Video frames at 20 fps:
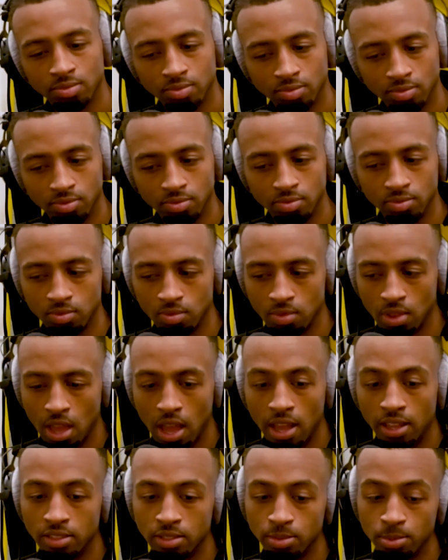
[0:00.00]

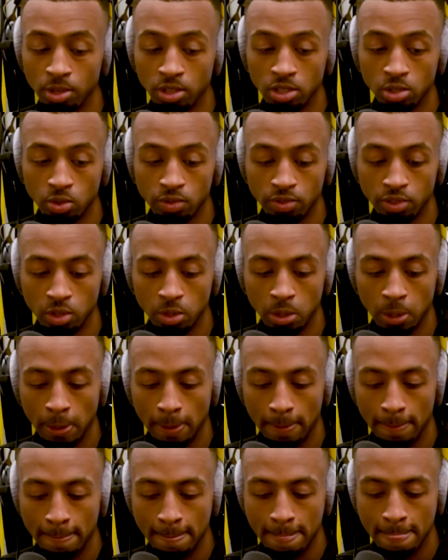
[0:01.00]
To be honest with you,
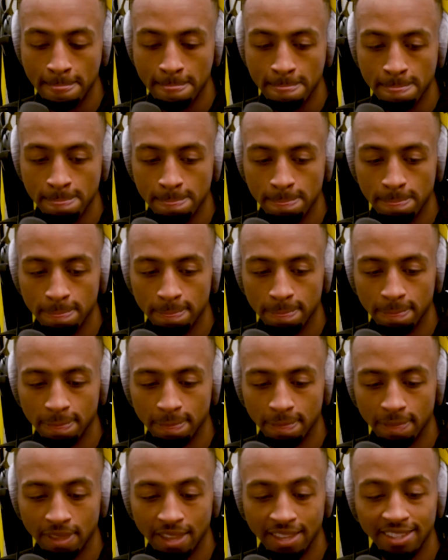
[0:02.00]

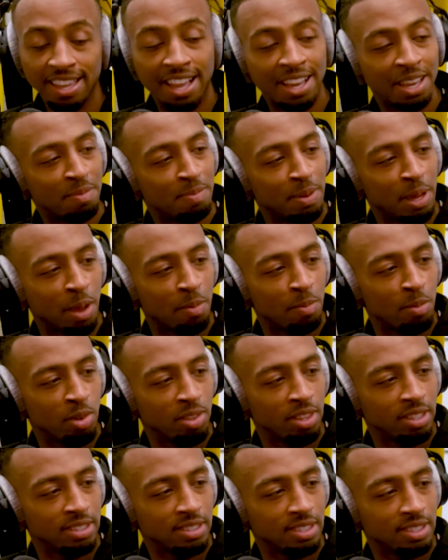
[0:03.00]
that I can beat up more
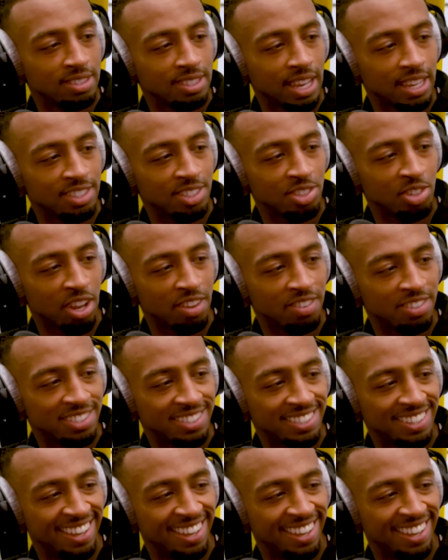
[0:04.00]
than taxi drivers.